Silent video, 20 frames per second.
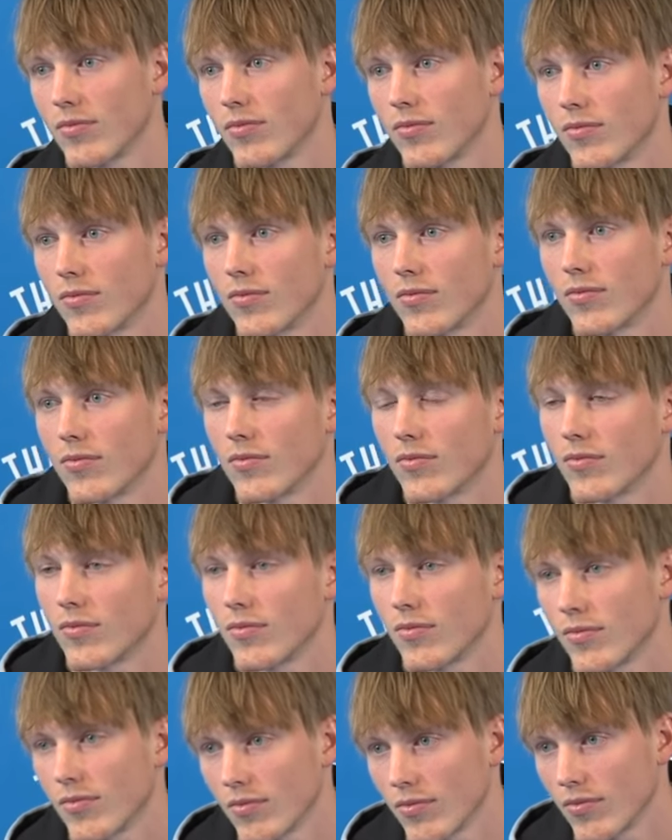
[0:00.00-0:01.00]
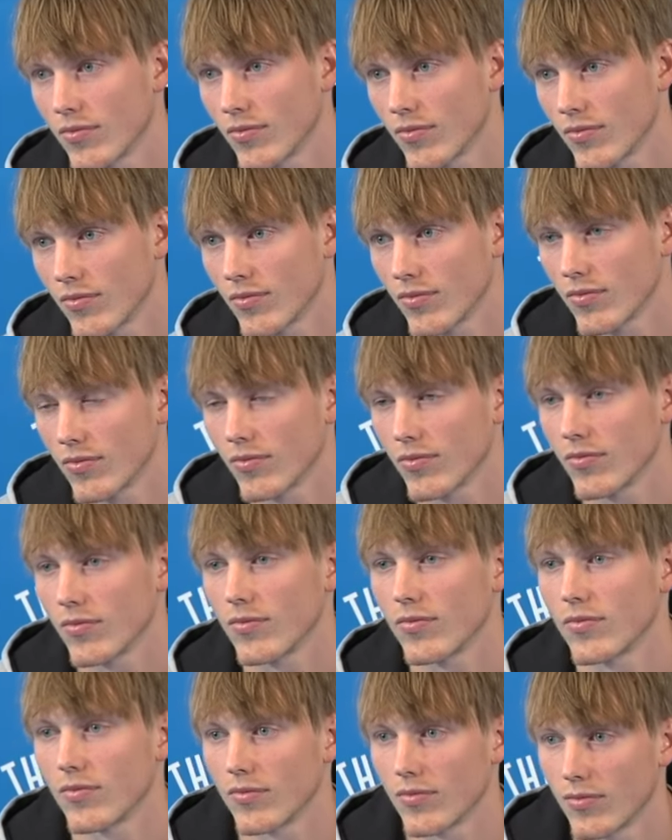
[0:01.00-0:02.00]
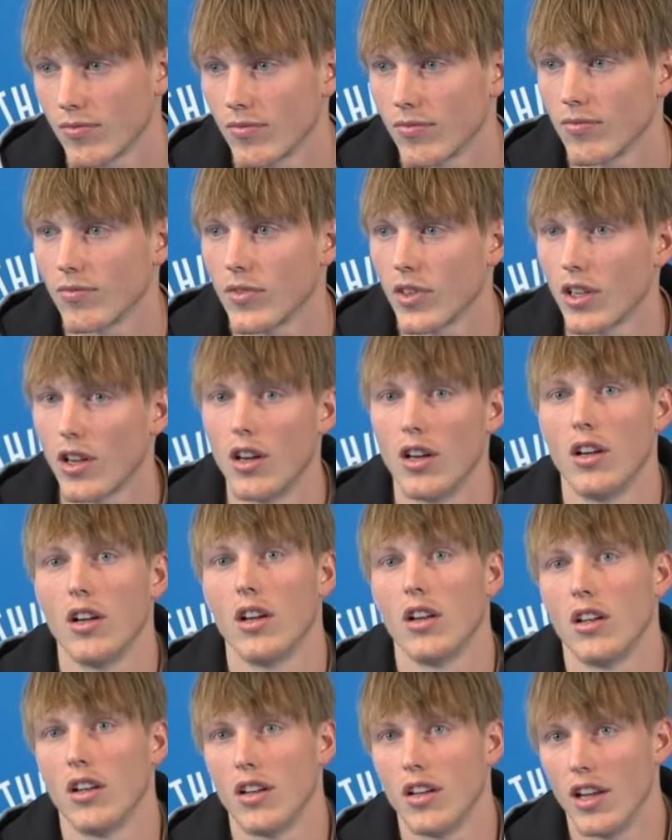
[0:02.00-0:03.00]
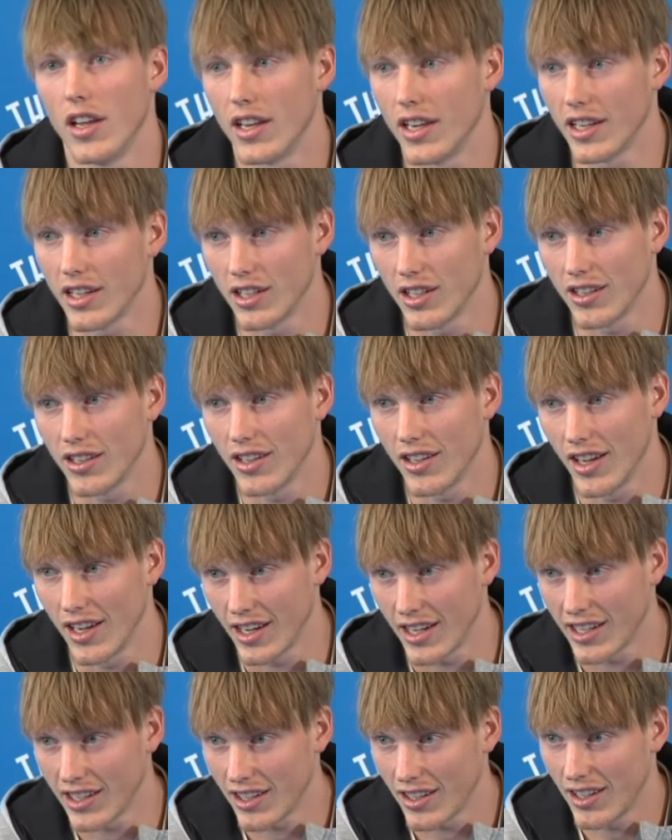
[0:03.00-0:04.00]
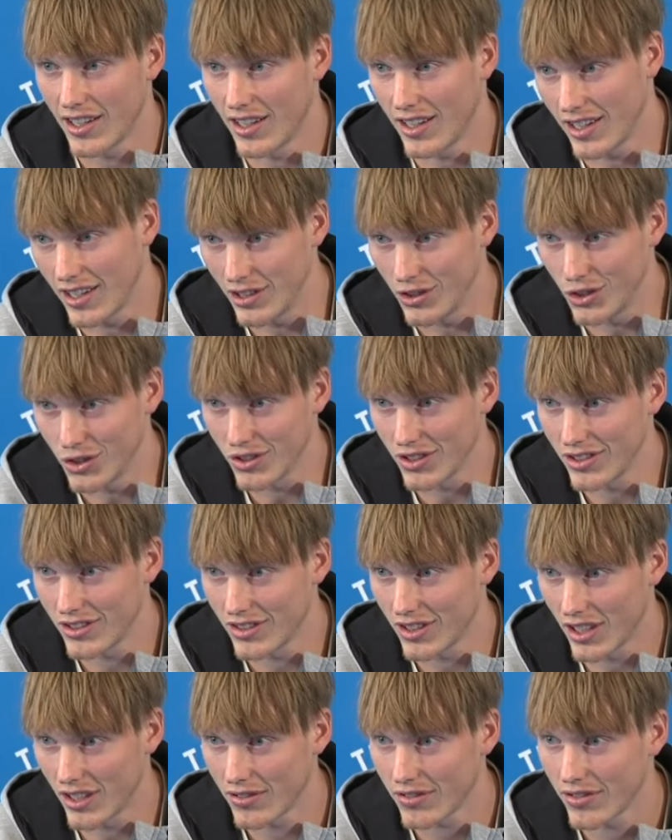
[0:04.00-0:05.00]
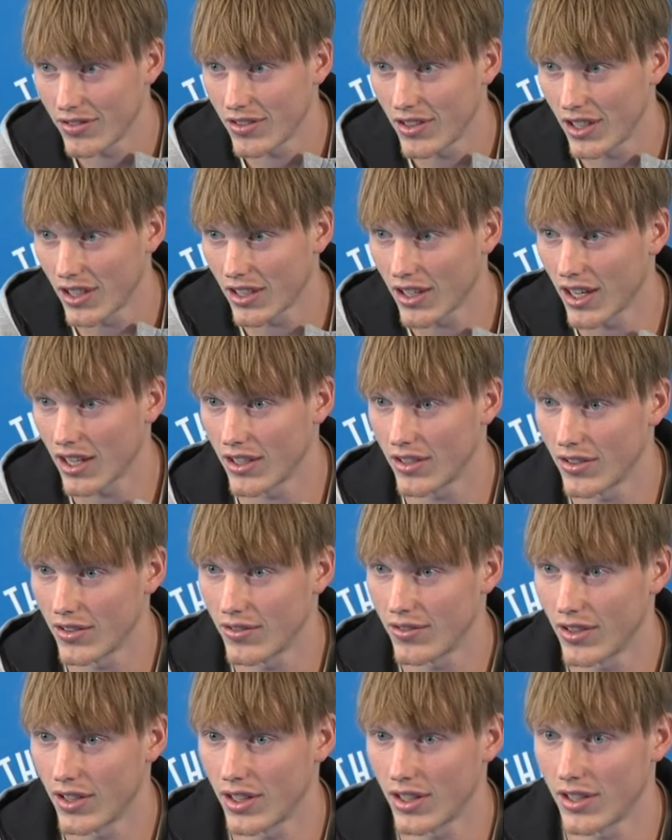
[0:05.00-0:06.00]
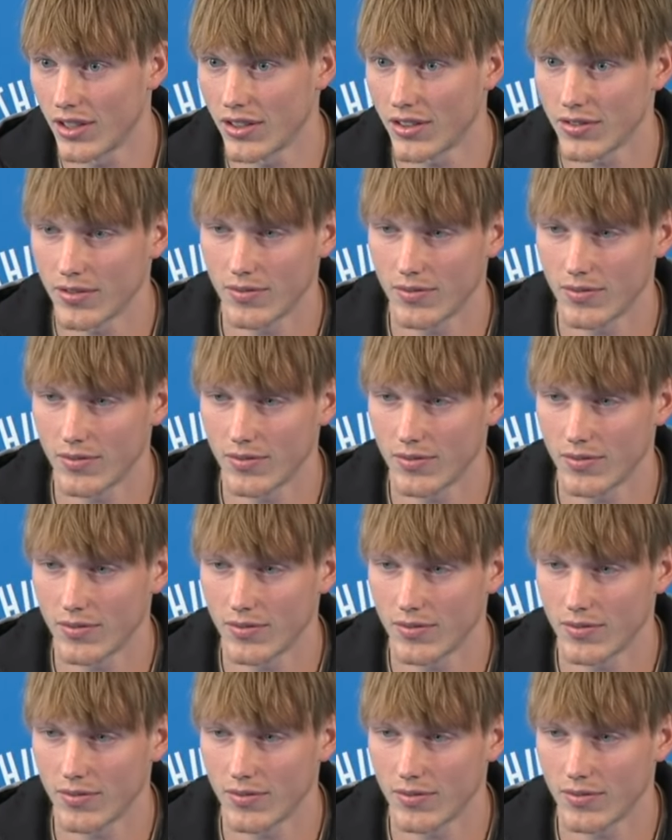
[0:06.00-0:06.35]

out again and tried to have to work back into that rhythm. Any any uh, injury stuff, it kind of uh,